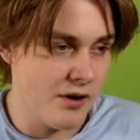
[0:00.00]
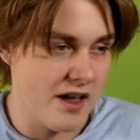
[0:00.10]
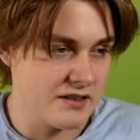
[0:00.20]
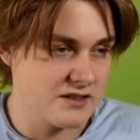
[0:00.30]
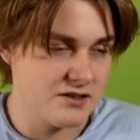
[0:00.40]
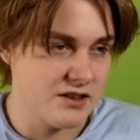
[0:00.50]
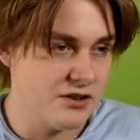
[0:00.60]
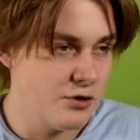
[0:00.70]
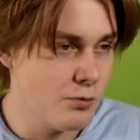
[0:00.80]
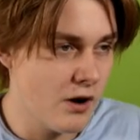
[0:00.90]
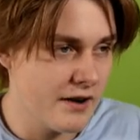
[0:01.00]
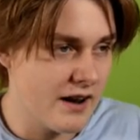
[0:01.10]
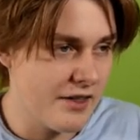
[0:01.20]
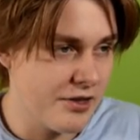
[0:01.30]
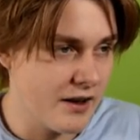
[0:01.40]
And the new one,
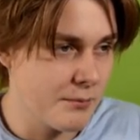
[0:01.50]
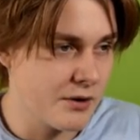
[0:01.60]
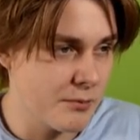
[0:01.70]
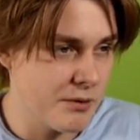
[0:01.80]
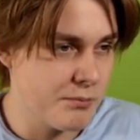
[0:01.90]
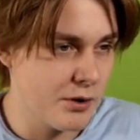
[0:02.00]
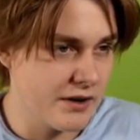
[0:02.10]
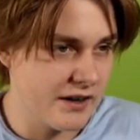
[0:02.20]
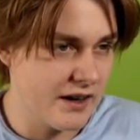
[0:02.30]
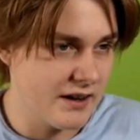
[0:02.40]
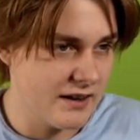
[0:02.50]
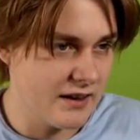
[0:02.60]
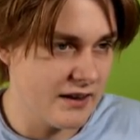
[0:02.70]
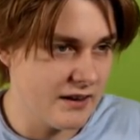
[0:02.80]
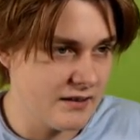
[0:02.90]
I think I'm going to be putting it
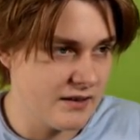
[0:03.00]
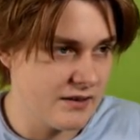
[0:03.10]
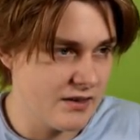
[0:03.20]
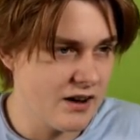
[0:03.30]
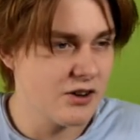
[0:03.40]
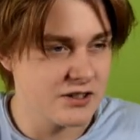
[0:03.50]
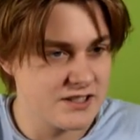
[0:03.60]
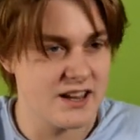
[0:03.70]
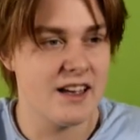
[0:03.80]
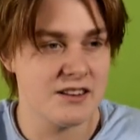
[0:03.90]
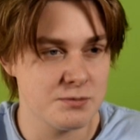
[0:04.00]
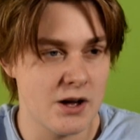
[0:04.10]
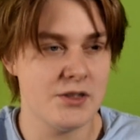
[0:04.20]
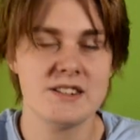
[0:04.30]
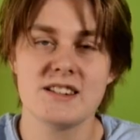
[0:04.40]
in a good set as well.
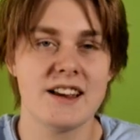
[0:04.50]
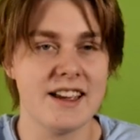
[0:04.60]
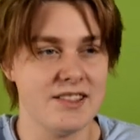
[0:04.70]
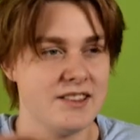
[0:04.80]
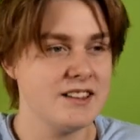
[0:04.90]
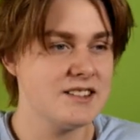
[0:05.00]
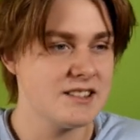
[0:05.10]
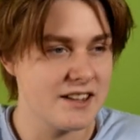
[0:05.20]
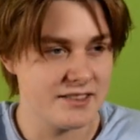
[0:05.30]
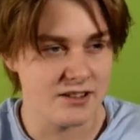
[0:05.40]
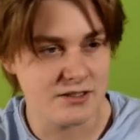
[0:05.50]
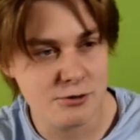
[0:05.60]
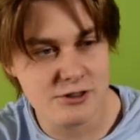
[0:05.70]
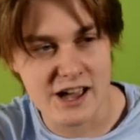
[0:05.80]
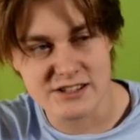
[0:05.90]
This is like the
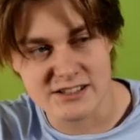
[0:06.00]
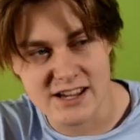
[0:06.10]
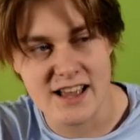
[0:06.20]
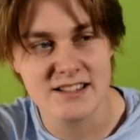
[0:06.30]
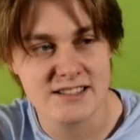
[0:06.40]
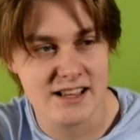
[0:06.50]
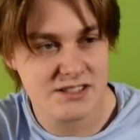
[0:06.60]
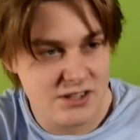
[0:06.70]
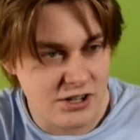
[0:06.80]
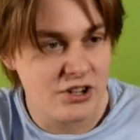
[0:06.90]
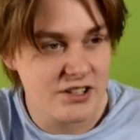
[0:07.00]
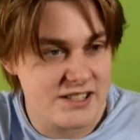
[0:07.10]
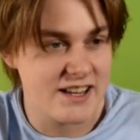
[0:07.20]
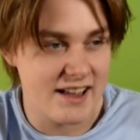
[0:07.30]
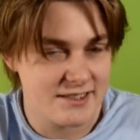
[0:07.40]
2010 sets. They're good
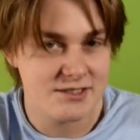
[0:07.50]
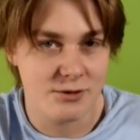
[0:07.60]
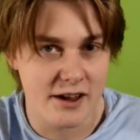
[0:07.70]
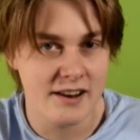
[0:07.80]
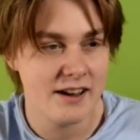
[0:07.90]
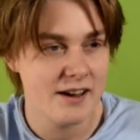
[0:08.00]
sets, right?